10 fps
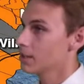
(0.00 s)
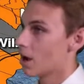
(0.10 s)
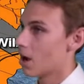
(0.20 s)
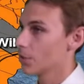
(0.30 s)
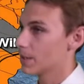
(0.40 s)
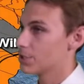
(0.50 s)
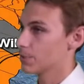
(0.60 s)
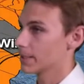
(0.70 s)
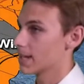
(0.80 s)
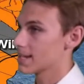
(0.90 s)
all the way to
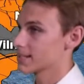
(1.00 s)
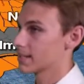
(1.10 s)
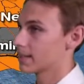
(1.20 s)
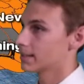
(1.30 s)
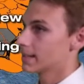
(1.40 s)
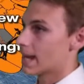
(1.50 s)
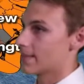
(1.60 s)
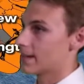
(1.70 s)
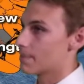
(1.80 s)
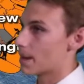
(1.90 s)
Augusta, and
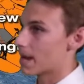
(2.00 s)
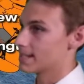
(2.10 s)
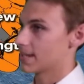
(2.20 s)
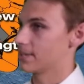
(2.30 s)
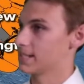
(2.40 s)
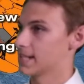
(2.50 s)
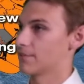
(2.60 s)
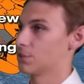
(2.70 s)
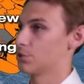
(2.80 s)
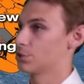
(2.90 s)
then up
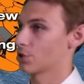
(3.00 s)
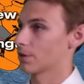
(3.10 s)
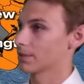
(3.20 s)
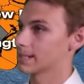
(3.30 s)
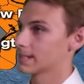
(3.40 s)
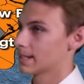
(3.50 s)
I-77 to Charlotte,